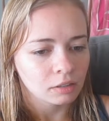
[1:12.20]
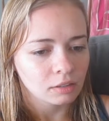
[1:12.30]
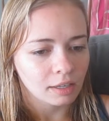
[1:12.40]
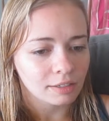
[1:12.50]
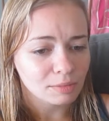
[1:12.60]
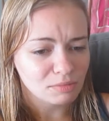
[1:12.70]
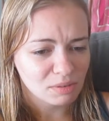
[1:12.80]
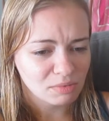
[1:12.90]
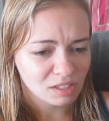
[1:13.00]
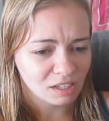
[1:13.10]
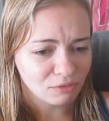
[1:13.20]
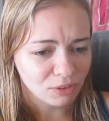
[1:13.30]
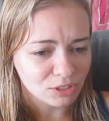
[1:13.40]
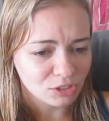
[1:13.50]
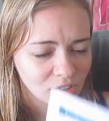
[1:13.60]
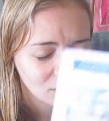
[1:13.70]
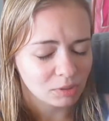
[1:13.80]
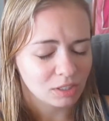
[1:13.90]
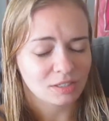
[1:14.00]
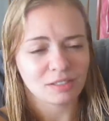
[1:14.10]
And sometimes I get frustrated
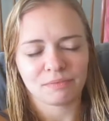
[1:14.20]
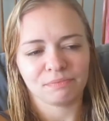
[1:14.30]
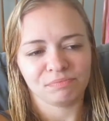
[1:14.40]
because